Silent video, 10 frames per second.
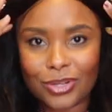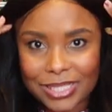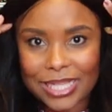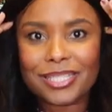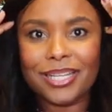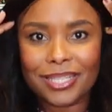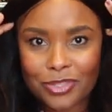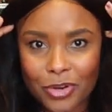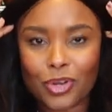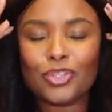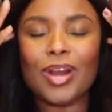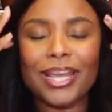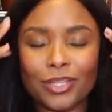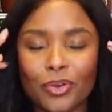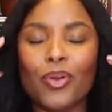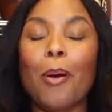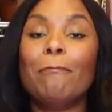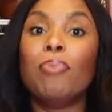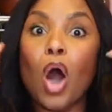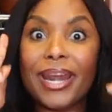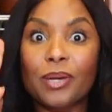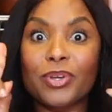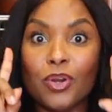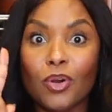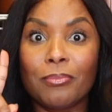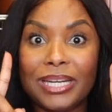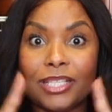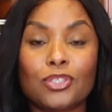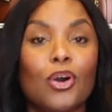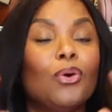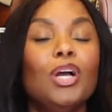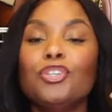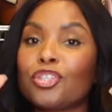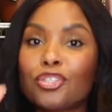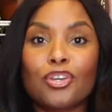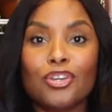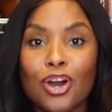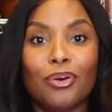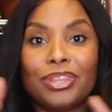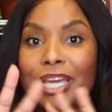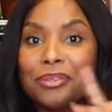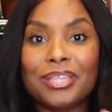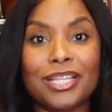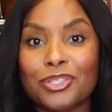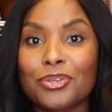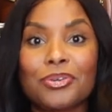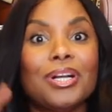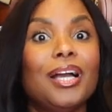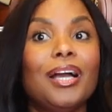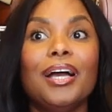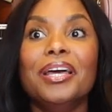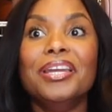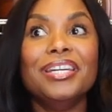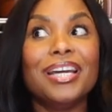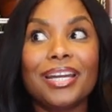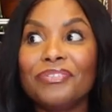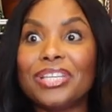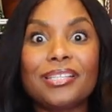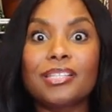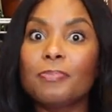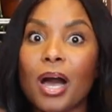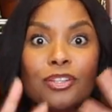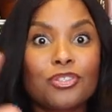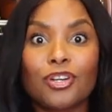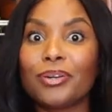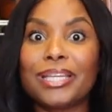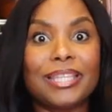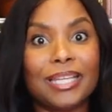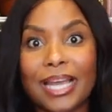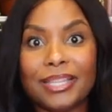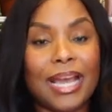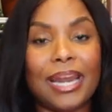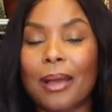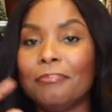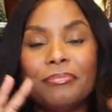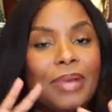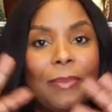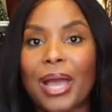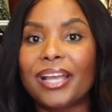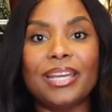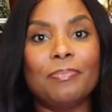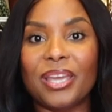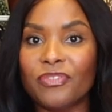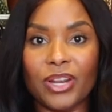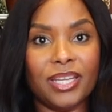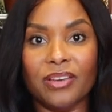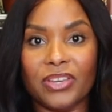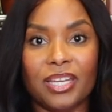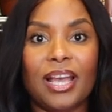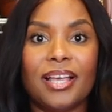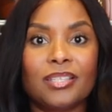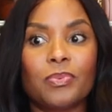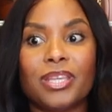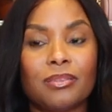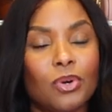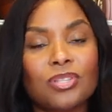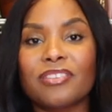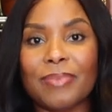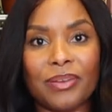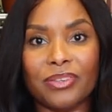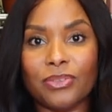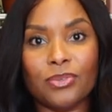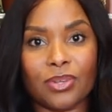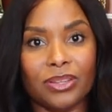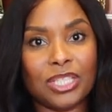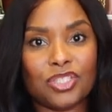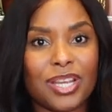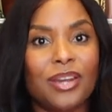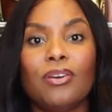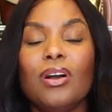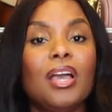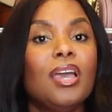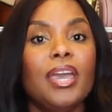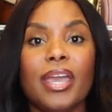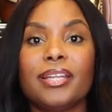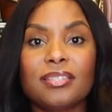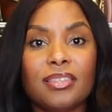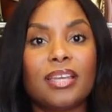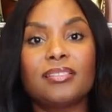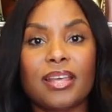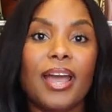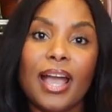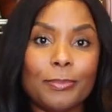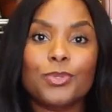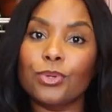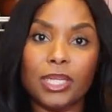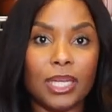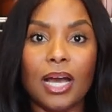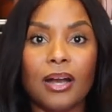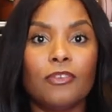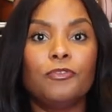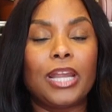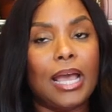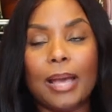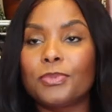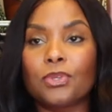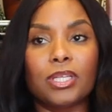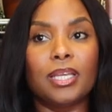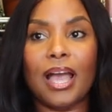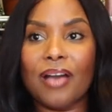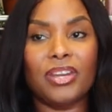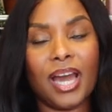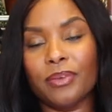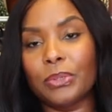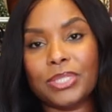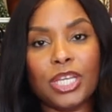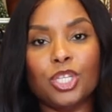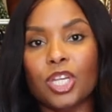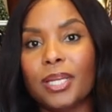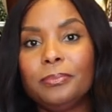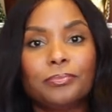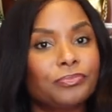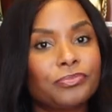tested it. Your girl tried it. Your girl bought it with her own money. So just so you know, the other thing too, none of this is sponsored or anything like that. I'm not getting paid for any of it. As with most of my reviews on this channel, it's things that I absolutely love, that I absolutely have in high rotation.